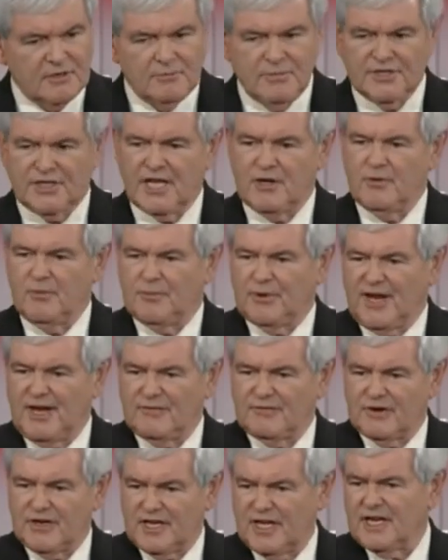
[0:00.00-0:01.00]
but they would
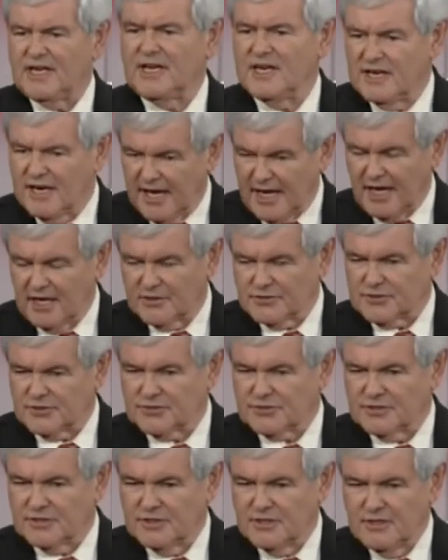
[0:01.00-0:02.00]
pay for kidney
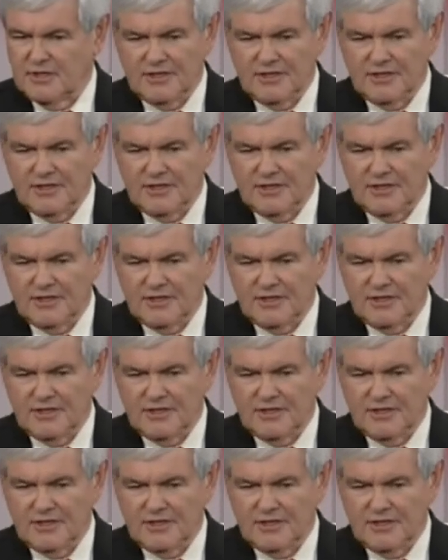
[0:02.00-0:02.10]
dialysis.